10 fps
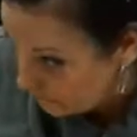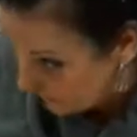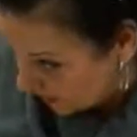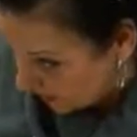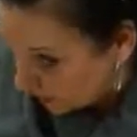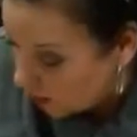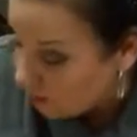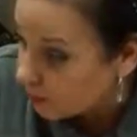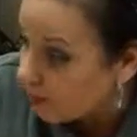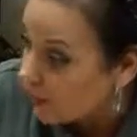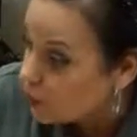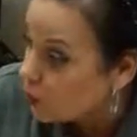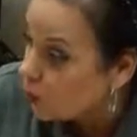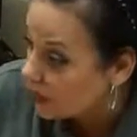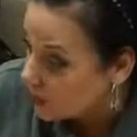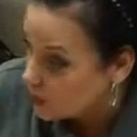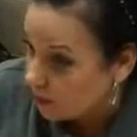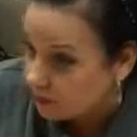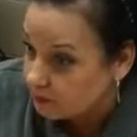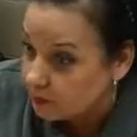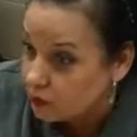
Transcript: Big number and do what to it?